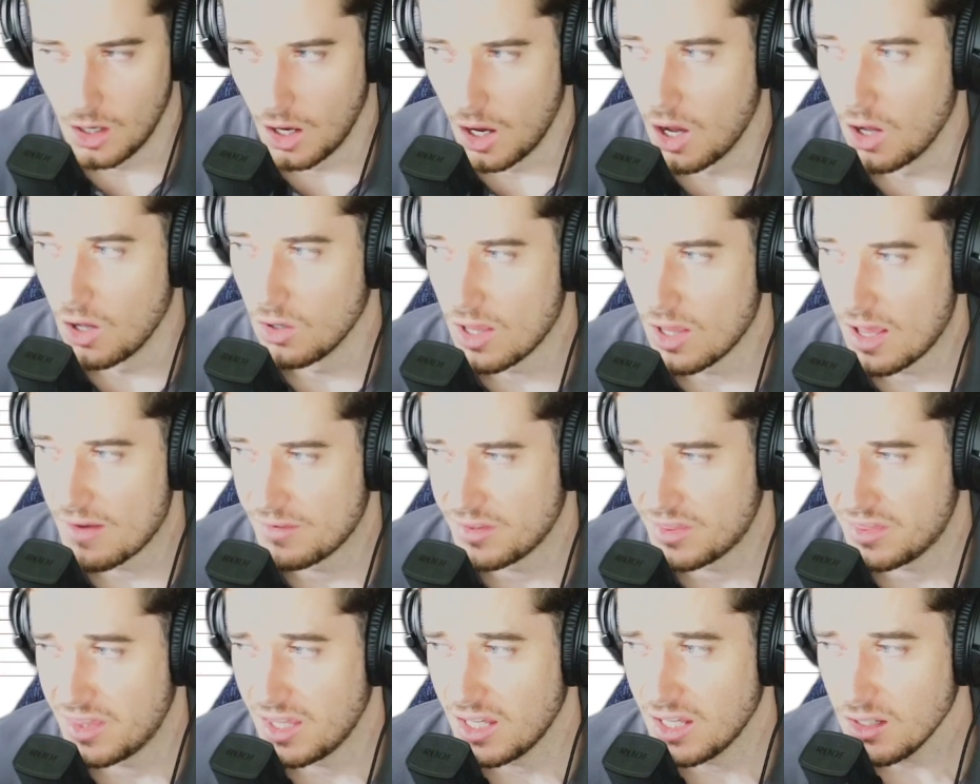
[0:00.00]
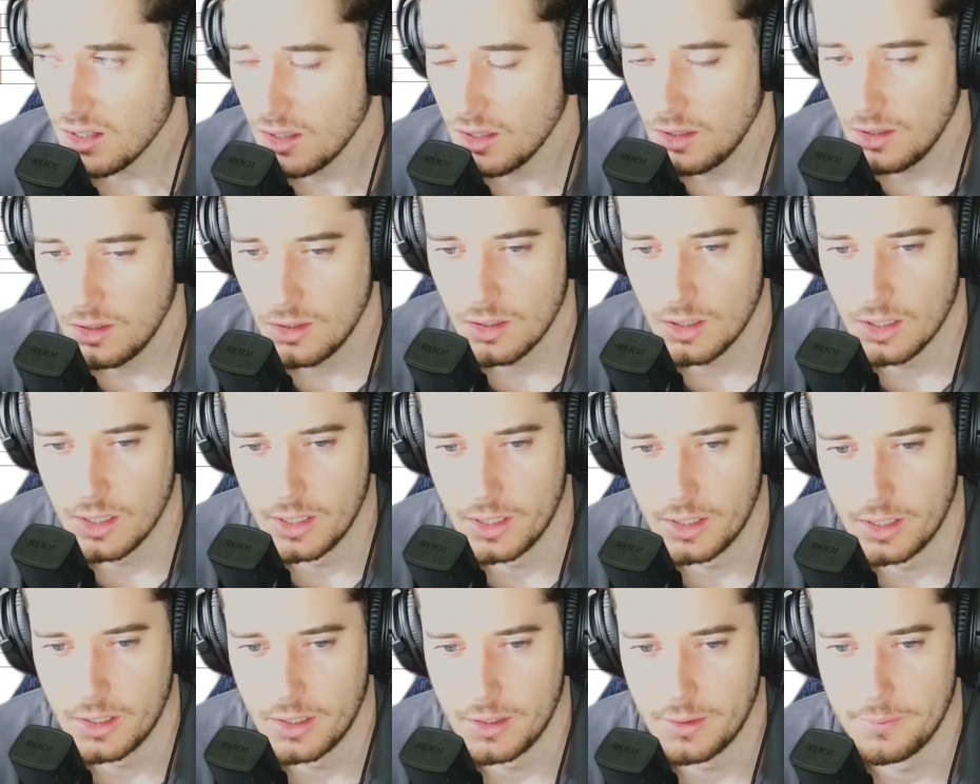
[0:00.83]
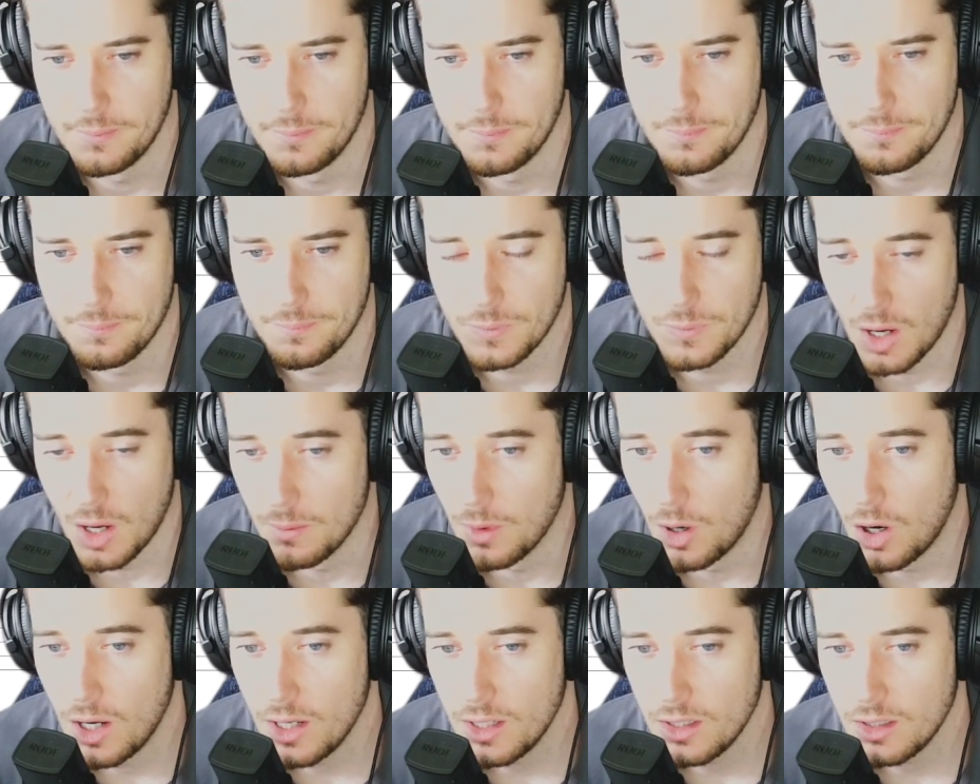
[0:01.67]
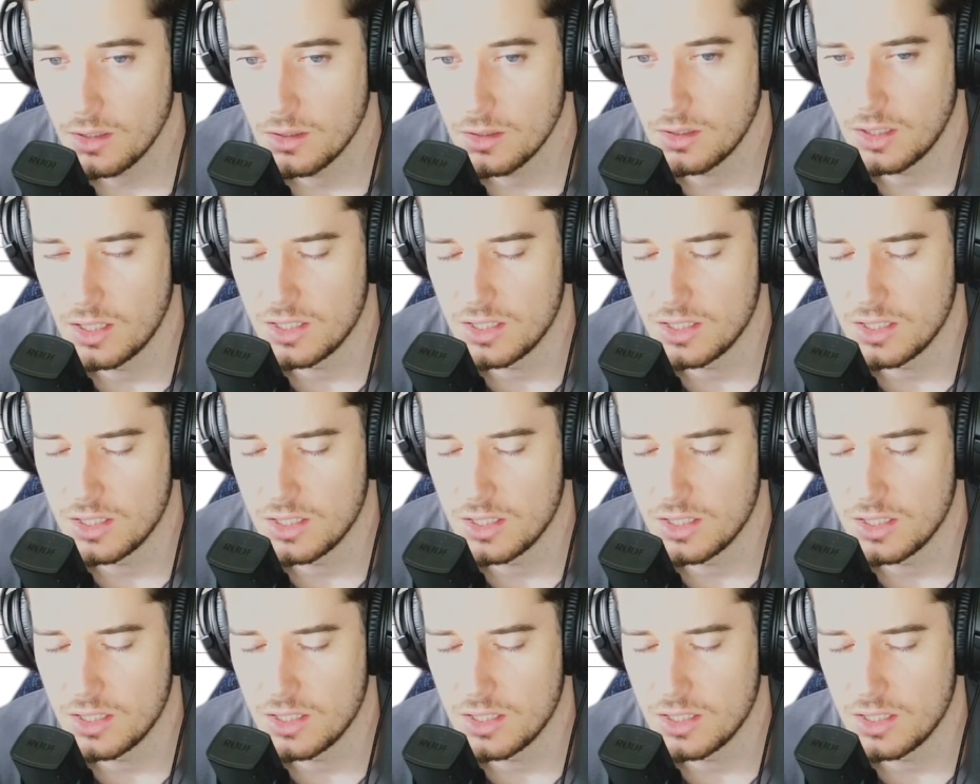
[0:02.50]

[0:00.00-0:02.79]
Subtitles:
I'll have a think. I might.